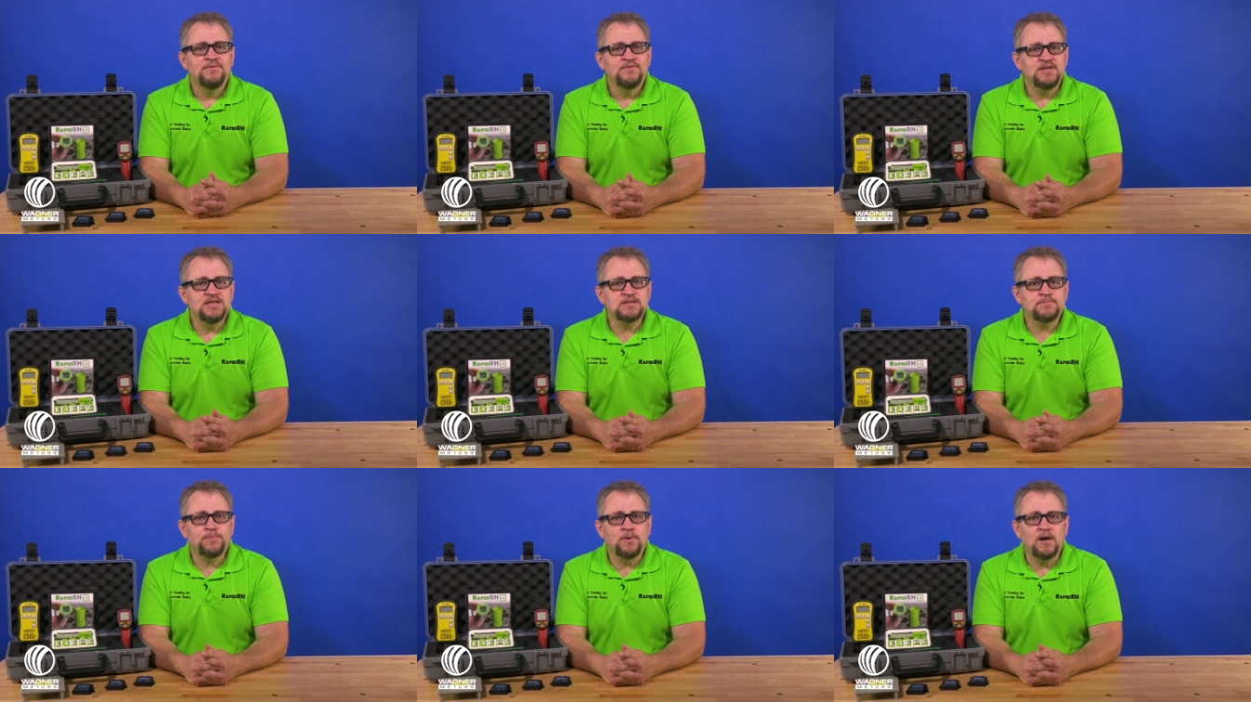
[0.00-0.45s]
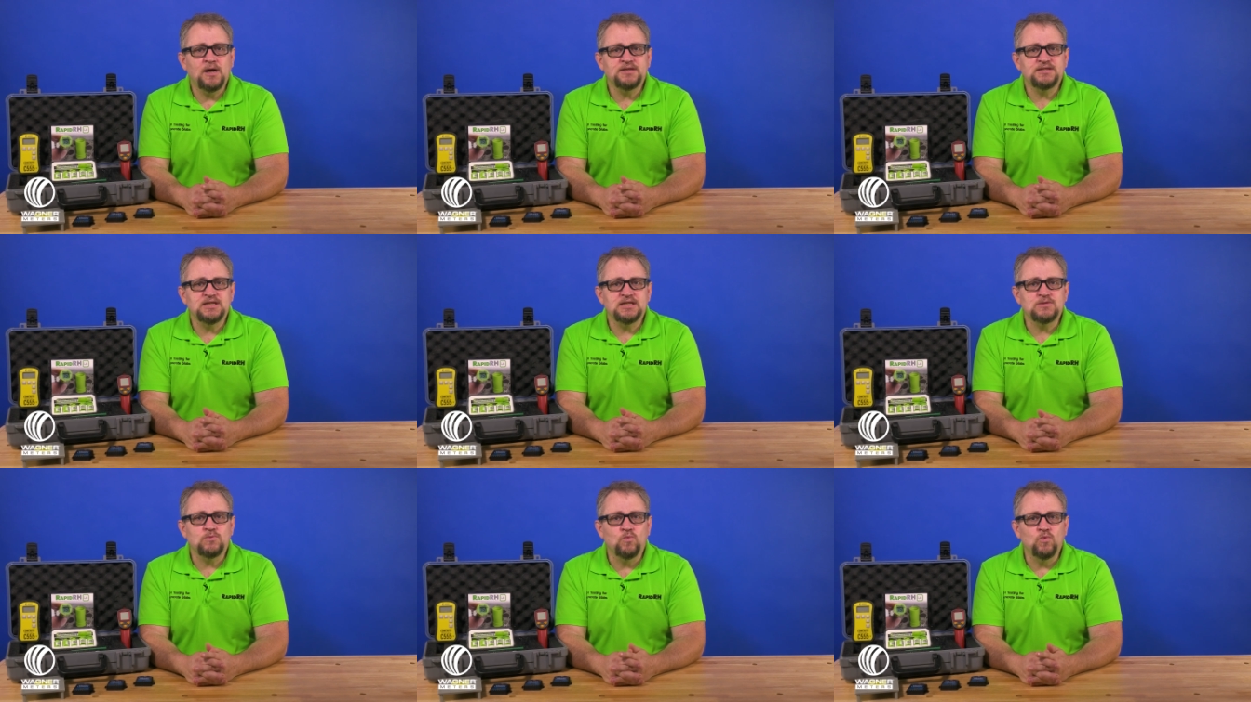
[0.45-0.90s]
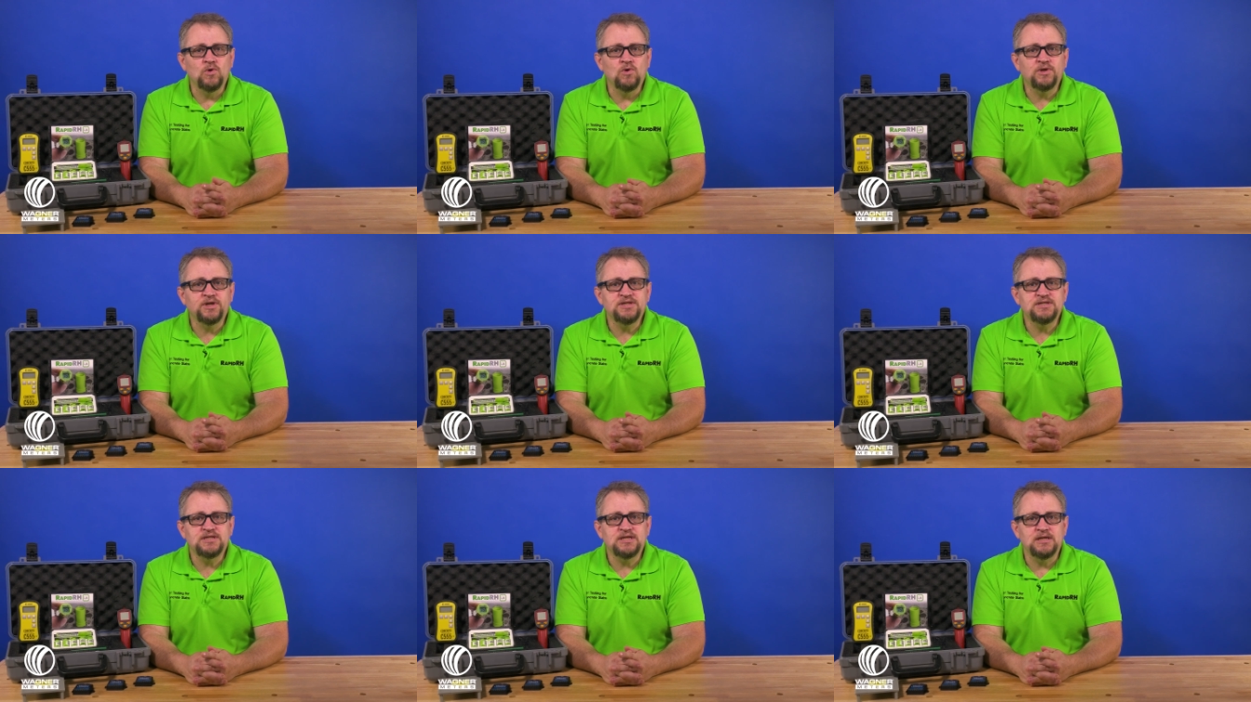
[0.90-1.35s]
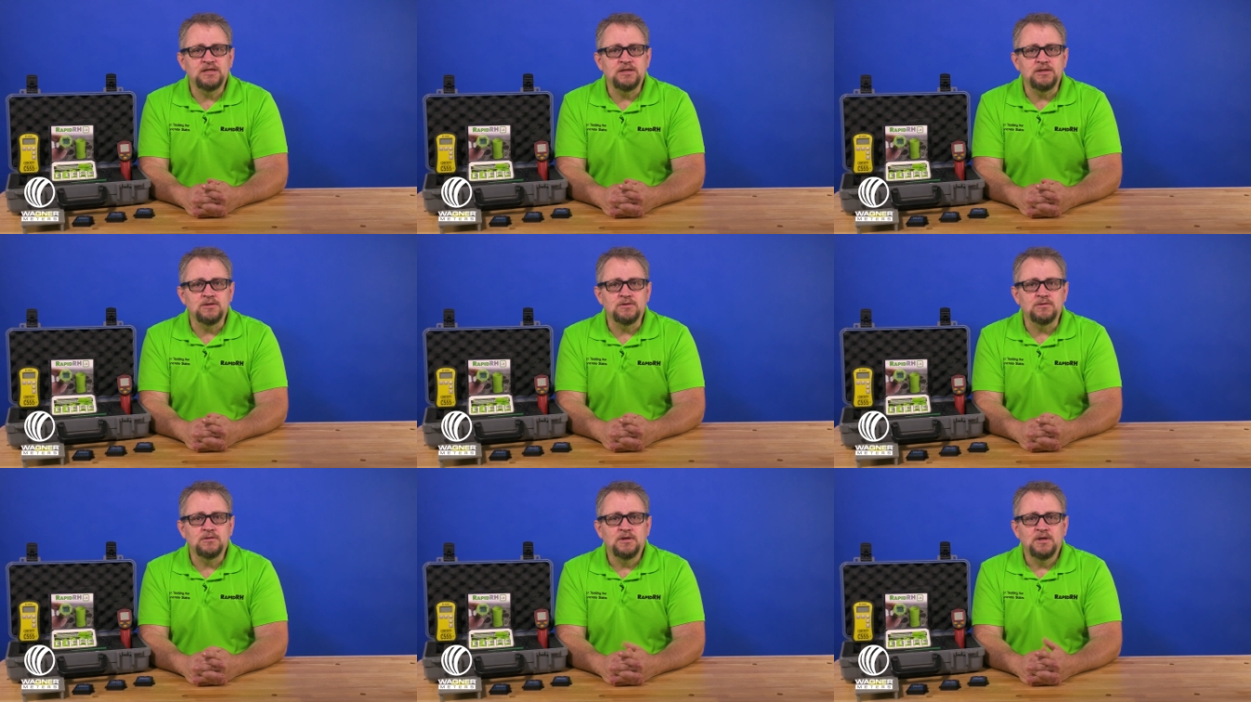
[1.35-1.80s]
this process will
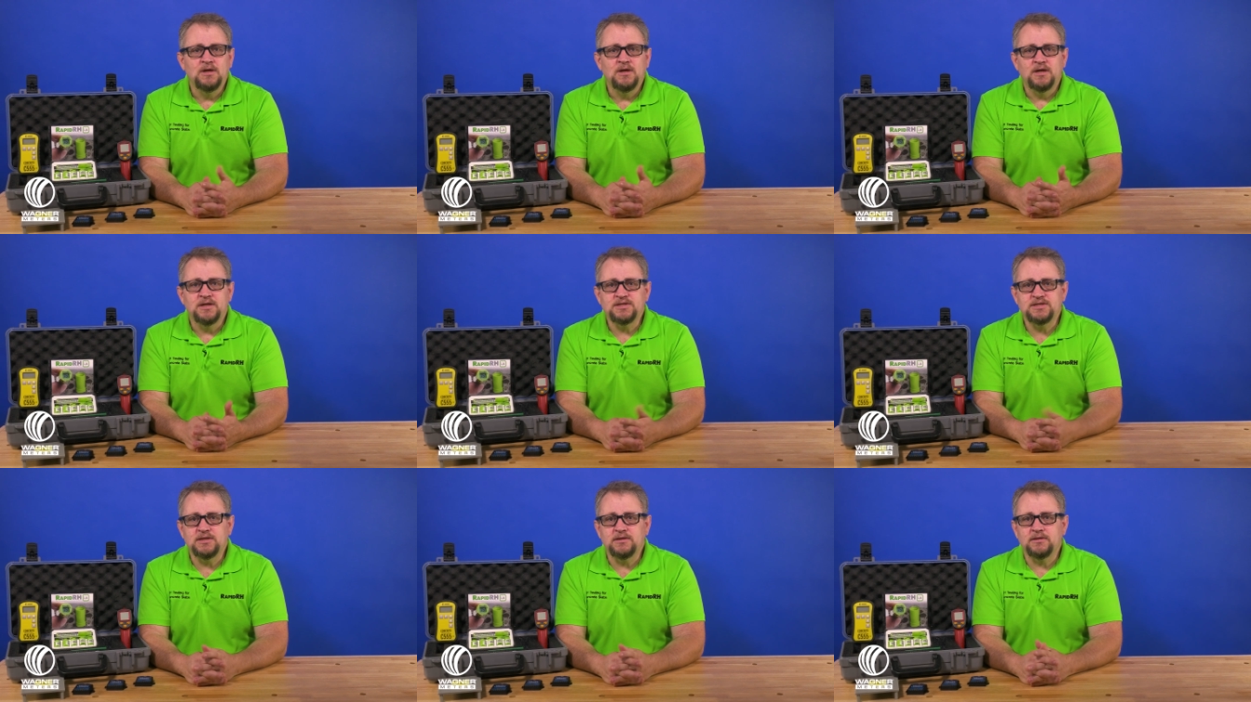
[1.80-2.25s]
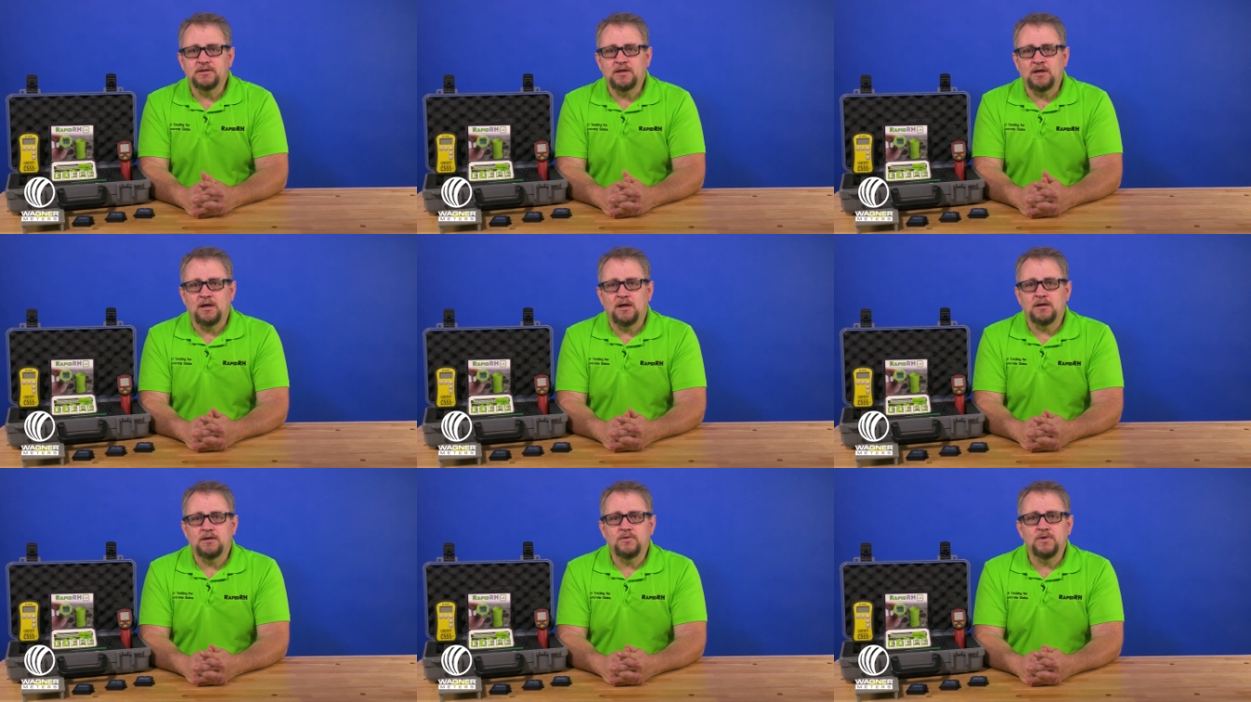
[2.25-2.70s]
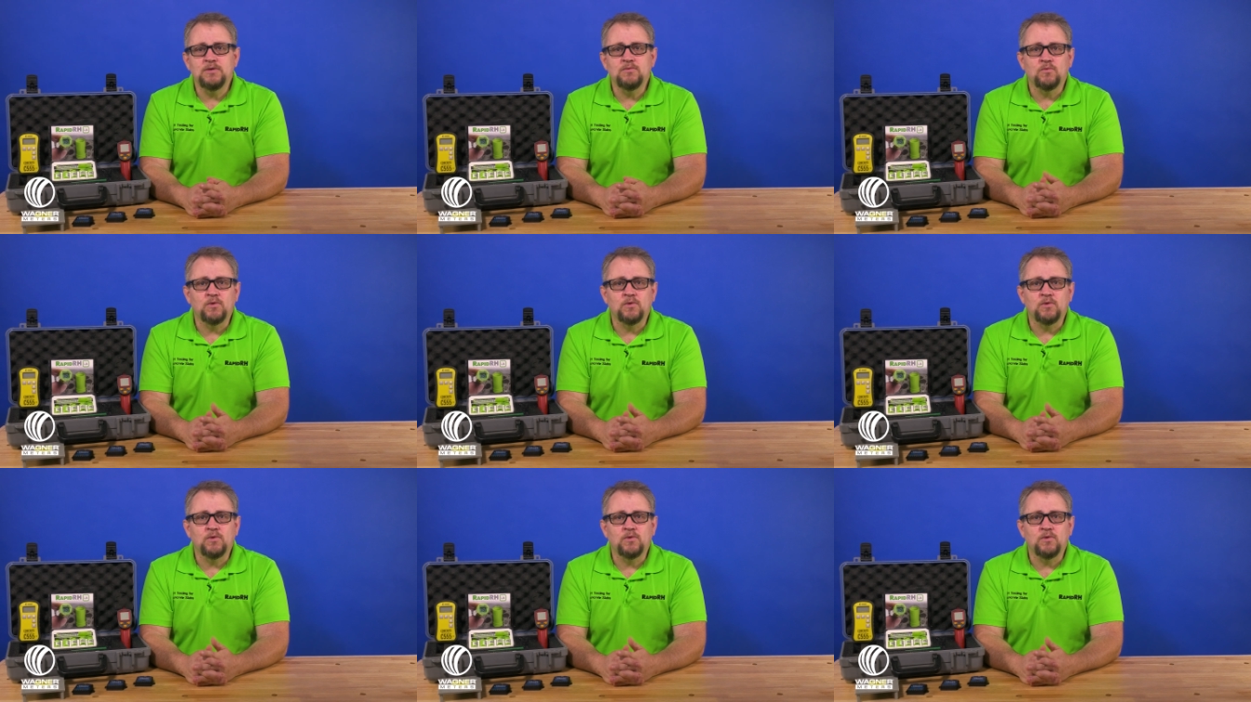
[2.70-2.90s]
continue until the concrete